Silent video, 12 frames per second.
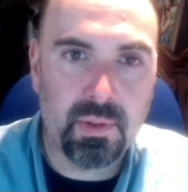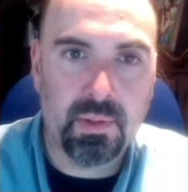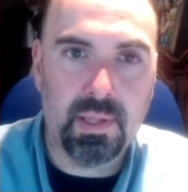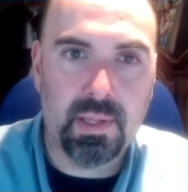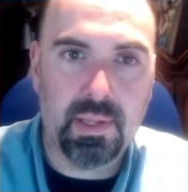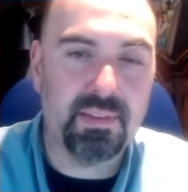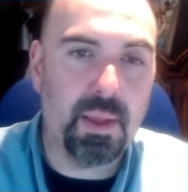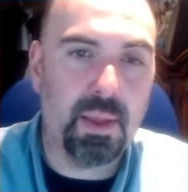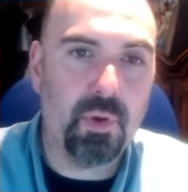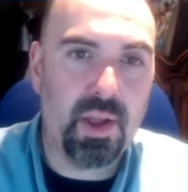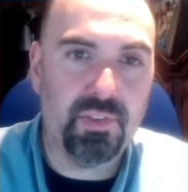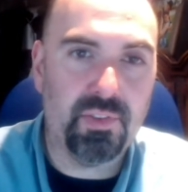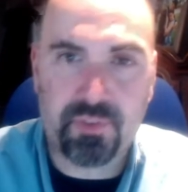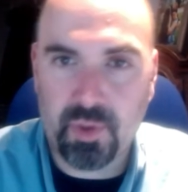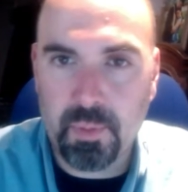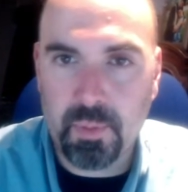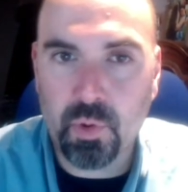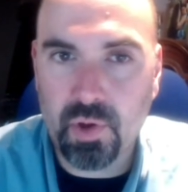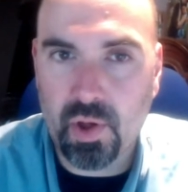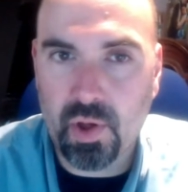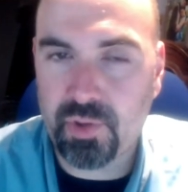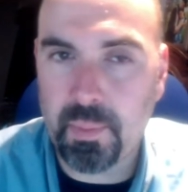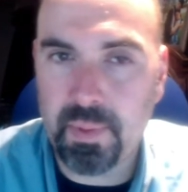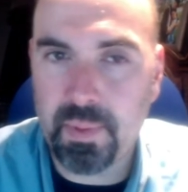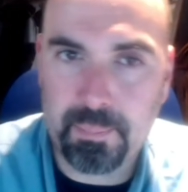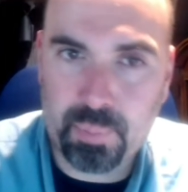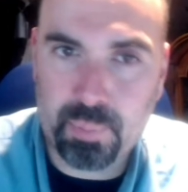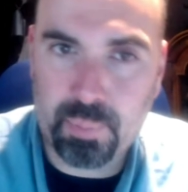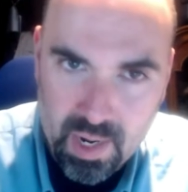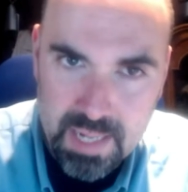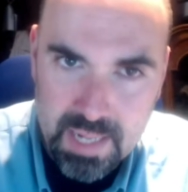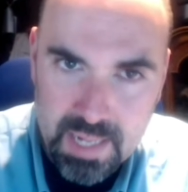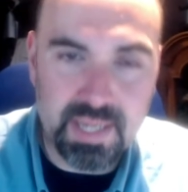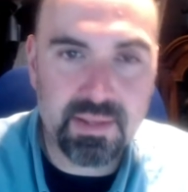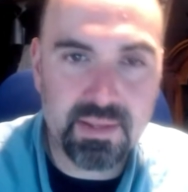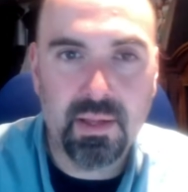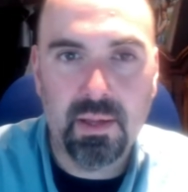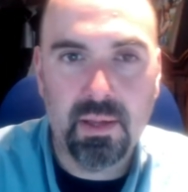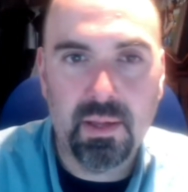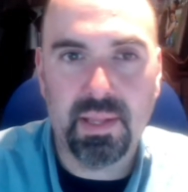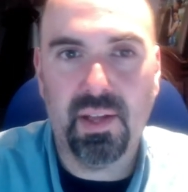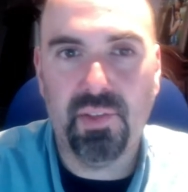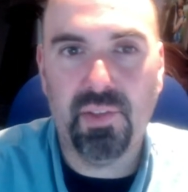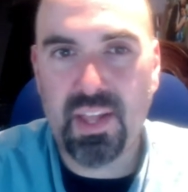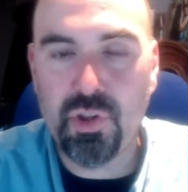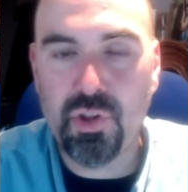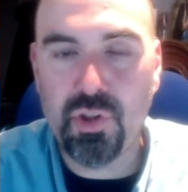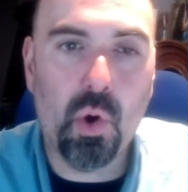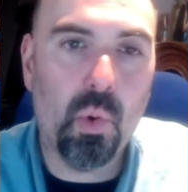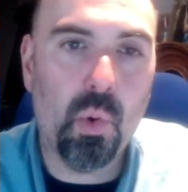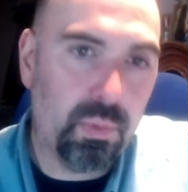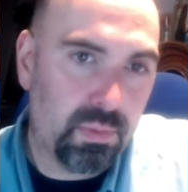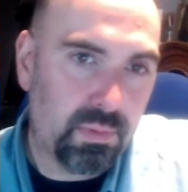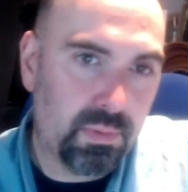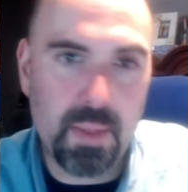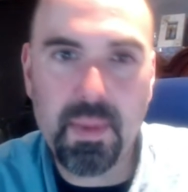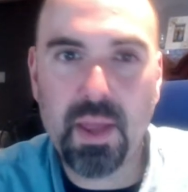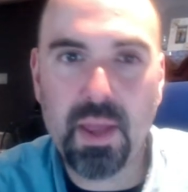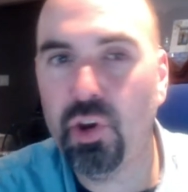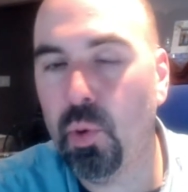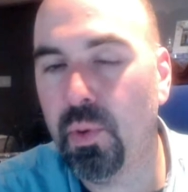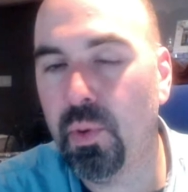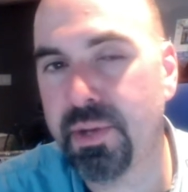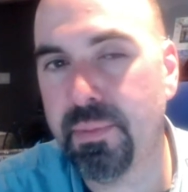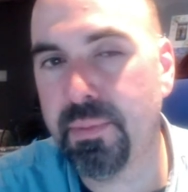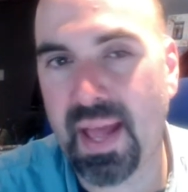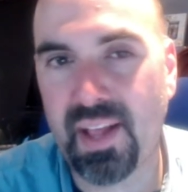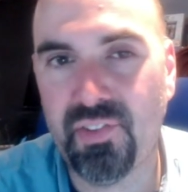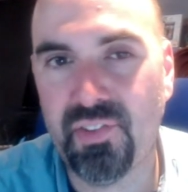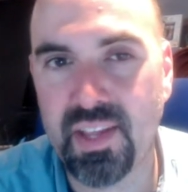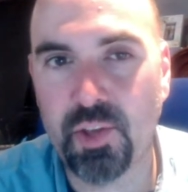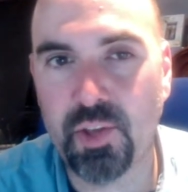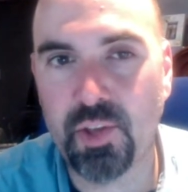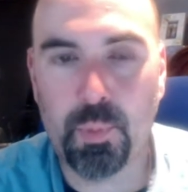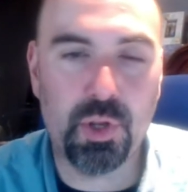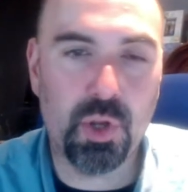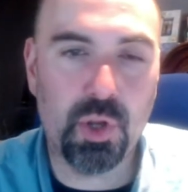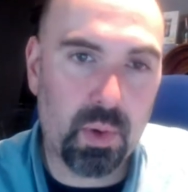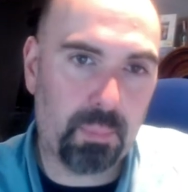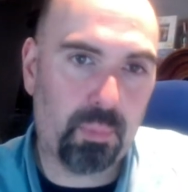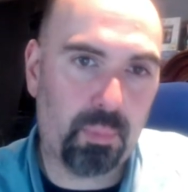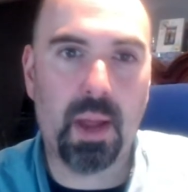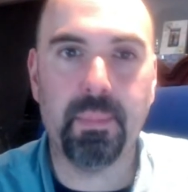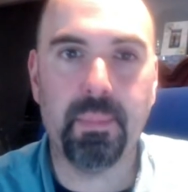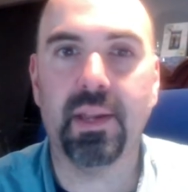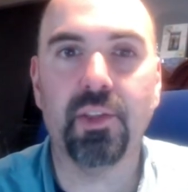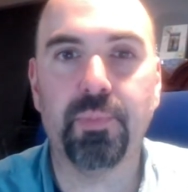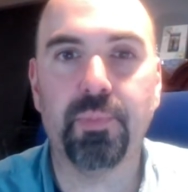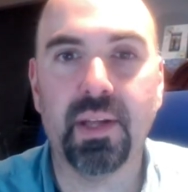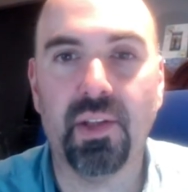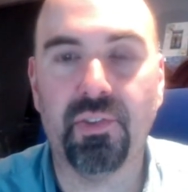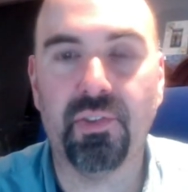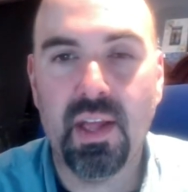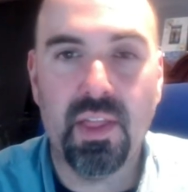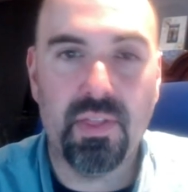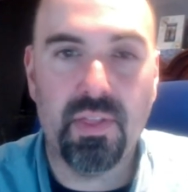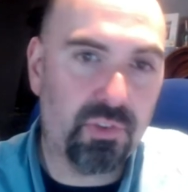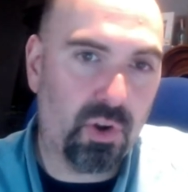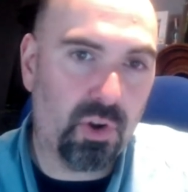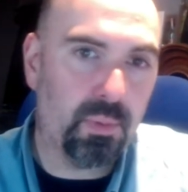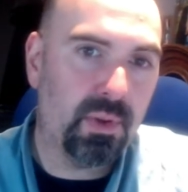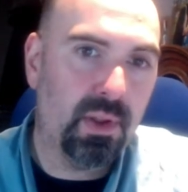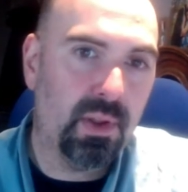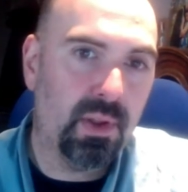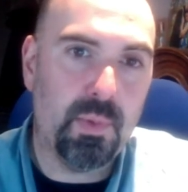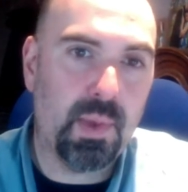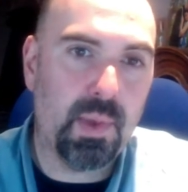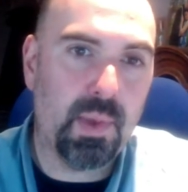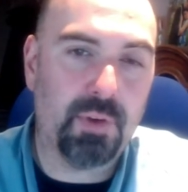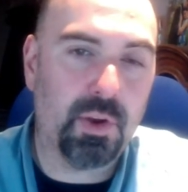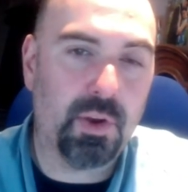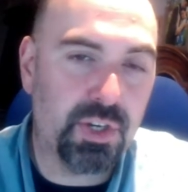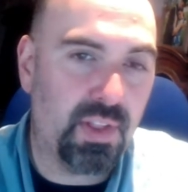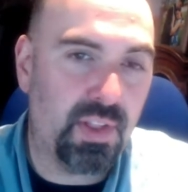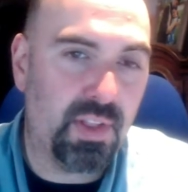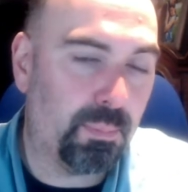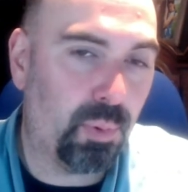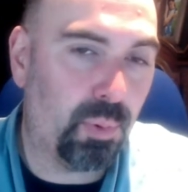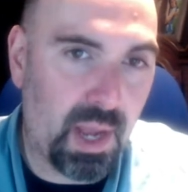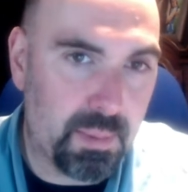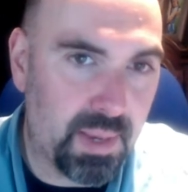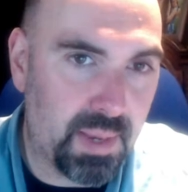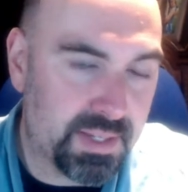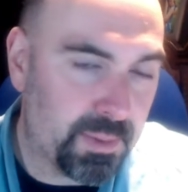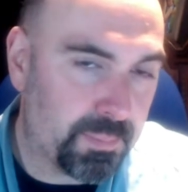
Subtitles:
In the same case as somebody will call somebody a primate, because they may not know what a chimpanzee is, but we know what a primate is, because we can have a creature that's a primate,